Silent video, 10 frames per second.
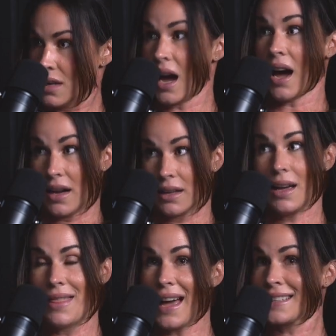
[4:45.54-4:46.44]
Yeah.
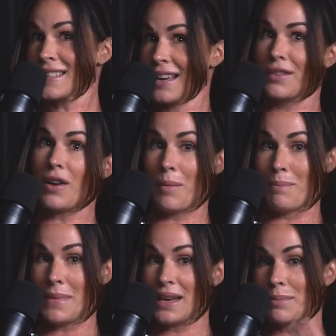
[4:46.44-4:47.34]
And that's
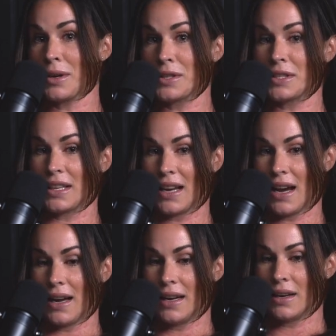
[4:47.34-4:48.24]
me personally,
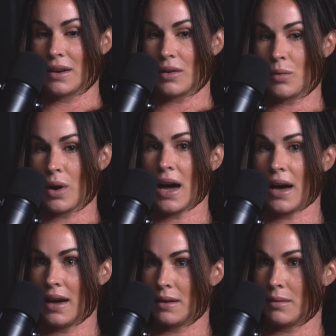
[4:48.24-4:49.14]
I
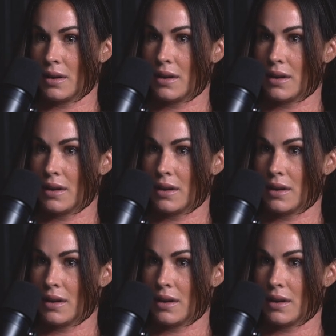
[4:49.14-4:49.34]
had